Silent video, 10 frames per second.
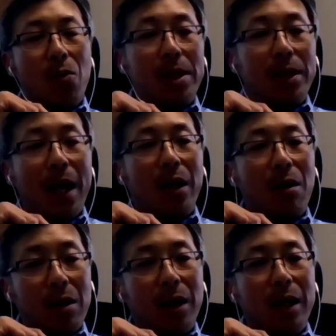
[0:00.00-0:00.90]
Once again,
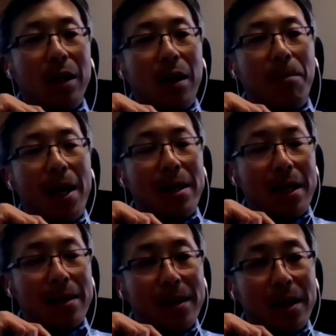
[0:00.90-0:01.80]
luckily,
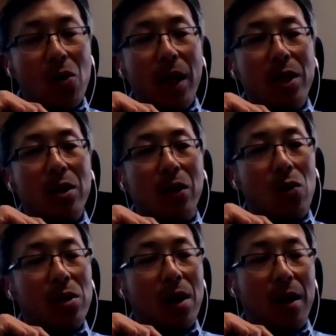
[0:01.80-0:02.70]
as a single agent,
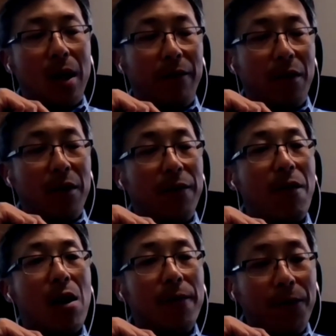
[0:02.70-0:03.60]
those are very
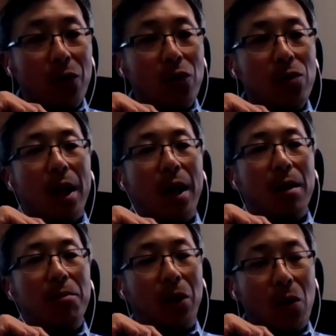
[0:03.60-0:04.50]
far and few,
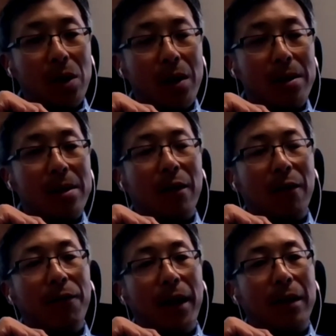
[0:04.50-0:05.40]
but those are the side
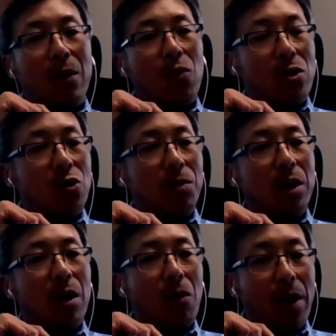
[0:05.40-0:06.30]
effects that one should
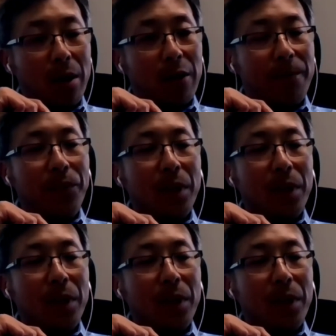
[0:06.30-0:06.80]
be aware of.